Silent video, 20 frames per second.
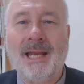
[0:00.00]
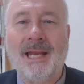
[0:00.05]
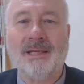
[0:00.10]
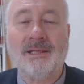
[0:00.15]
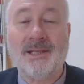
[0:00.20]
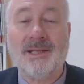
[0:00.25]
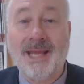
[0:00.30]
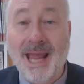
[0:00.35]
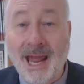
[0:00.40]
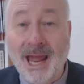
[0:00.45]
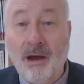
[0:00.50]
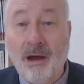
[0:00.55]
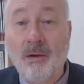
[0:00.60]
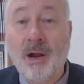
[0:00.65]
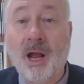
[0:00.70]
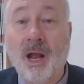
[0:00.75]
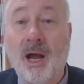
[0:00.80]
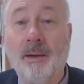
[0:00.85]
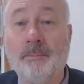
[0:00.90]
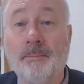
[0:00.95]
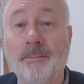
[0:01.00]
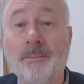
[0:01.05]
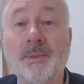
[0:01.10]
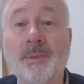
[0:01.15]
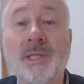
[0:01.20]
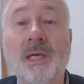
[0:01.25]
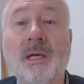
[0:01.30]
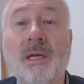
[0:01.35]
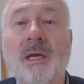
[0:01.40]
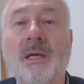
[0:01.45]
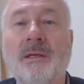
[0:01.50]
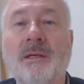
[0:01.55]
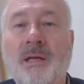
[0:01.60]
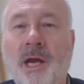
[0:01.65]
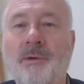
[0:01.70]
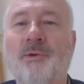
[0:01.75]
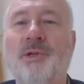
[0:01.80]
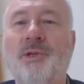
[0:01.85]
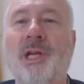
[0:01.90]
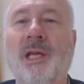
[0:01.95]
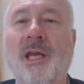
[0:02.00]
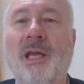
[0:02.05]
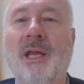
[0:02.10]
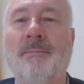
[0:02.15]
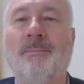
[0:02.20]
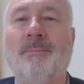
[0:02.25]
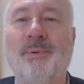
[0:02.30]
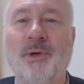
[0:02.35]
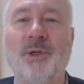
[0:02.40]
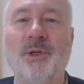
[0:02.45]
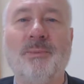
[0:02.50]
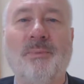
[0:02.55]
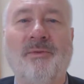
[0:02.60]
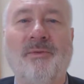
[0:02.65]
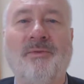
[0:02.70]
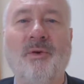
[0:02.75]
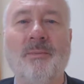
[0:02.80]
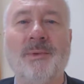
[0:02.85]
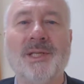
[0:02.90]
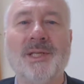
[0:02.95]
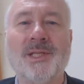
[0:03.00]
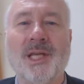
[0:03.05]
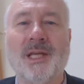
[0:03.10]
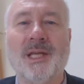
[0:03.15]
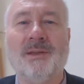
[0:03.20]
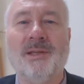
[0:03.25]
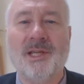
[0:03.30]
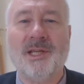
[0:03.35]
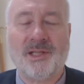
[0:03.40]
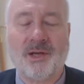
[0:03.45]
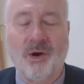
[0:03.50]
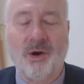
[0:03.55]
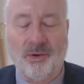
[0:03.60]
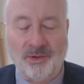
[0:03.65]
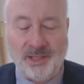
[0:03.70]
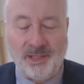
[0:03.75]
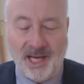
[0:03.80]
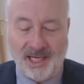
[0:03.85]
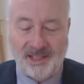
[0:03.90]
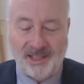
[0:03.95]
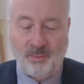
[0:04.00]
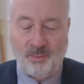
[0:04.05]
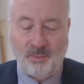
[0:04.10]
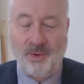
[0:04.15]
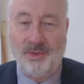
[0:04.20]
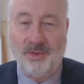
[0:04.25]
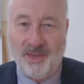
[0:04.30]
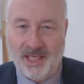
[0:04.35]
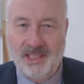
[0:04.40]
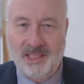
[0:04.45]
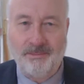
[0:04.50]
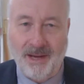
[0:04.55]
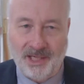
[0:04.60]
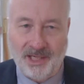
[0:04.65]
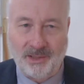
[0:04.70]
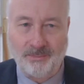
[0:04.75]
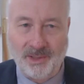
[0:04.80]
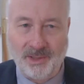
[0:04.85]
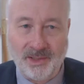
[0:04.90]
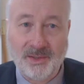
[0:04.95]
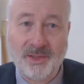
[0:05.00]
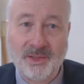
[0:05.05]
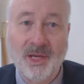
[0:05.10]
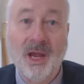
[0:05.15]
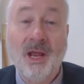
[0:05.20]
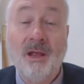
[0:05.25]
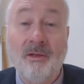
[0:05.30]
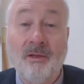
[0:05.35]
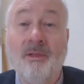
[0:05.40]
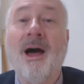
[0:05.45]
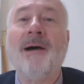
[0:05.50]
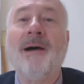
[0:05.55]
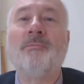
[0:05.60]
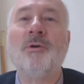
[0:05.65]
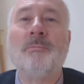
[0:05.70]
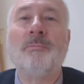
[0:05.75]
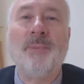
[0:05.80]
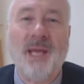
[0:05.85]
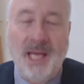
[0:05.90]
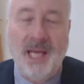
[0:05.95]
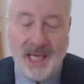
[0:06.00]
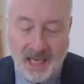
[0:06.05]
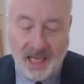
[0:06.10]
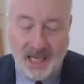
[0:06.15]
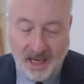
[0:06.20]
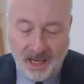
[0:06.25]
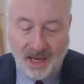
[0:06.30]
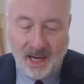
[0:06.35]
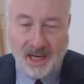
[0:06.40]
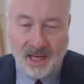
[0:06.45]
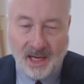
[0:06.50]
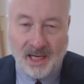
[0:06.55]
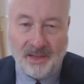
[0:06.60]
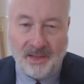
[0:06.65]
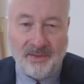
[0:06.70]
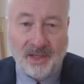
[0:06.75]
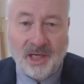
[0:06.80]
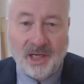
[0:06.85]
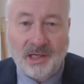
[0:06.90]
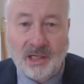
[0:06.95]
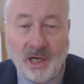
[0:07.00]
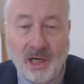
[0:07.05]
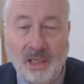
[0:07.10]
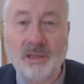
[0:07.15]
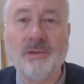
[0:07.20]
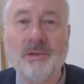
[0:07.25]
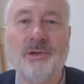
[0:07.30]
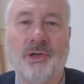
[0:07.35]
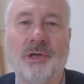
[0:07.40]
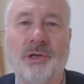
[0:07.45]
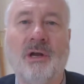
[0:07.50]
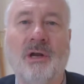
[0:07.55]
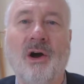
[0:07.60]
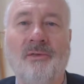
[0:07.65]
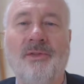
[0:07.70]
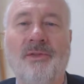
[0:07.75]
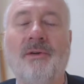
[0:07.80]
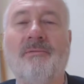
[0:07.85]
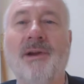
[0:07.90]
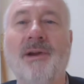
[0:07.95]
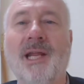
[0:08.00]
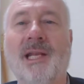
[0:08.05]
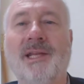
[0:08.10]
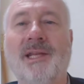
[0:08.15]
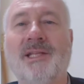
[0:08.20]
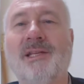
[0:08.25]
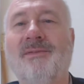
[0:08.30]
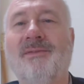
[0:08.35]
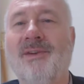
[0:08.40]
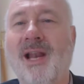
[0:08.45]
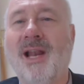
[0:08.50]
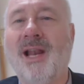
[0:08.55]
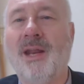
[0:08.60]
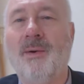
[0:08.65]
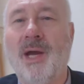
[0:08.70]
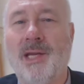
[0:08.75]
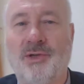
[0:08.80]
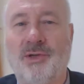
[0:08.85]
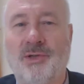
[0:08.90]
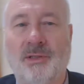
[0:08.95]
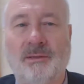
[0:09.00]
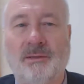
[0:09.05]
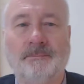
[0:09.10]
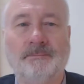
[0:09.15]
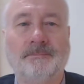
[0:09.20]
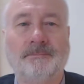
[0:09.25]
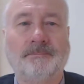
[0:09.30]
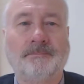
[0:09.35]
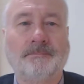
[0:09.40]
and the outcomes, coaching improves performance in this context with these measurements? That would be the conclusion of the realist evaluation.